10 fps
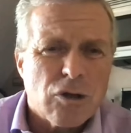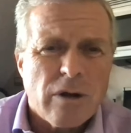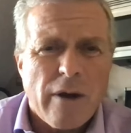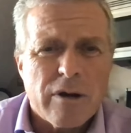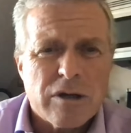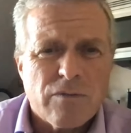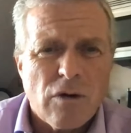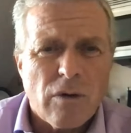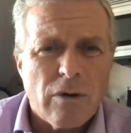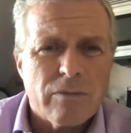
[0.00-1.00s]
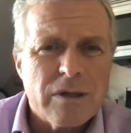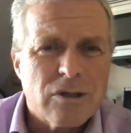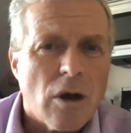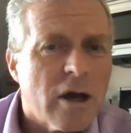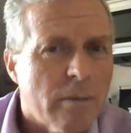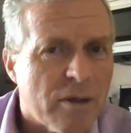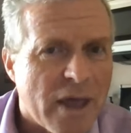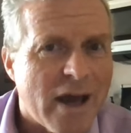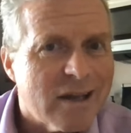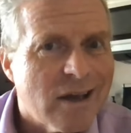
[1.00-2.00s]
sure how I should vote. Oh, he's talking about
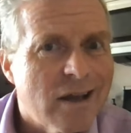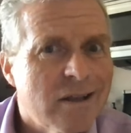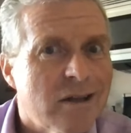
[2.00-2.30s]
that again.